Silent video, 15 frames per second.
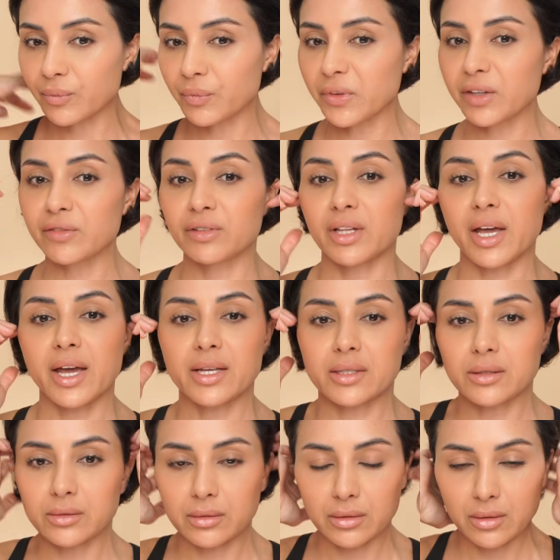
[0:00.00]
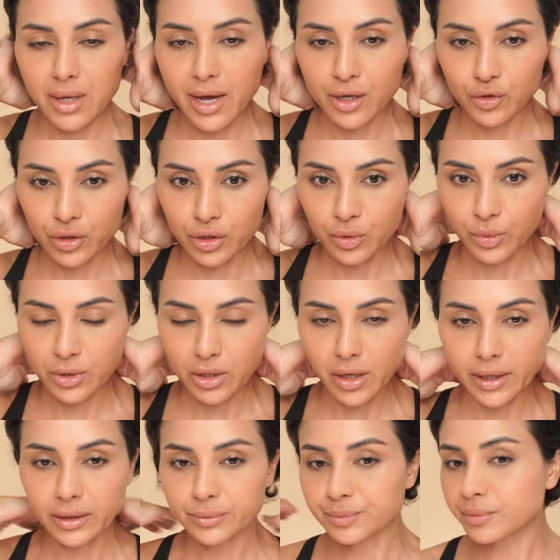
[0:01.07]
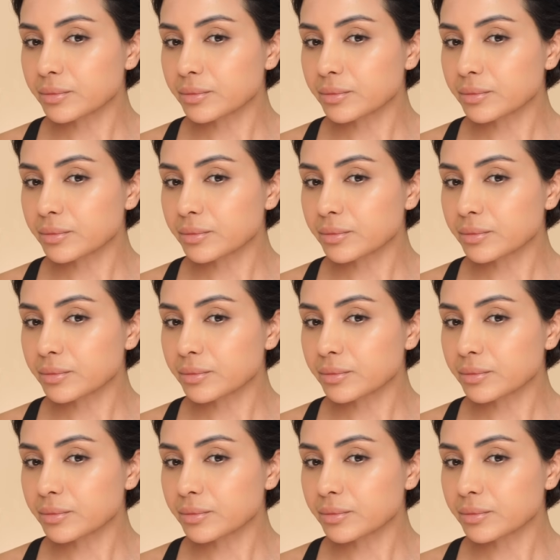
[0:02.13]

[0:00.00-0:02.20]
even the hairdresser was like